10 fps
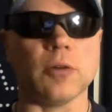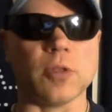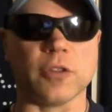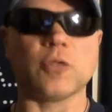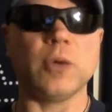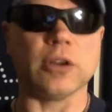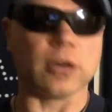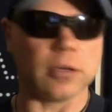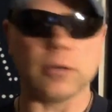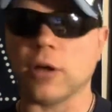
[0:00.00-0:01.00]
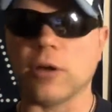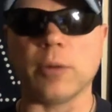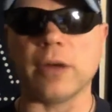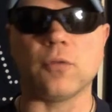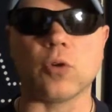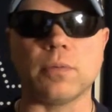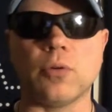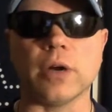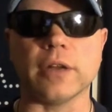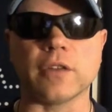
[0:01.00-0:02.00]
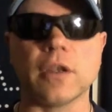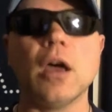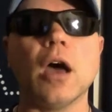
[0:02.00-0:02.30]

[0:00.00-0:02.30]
With a squeaker, only by 4 points.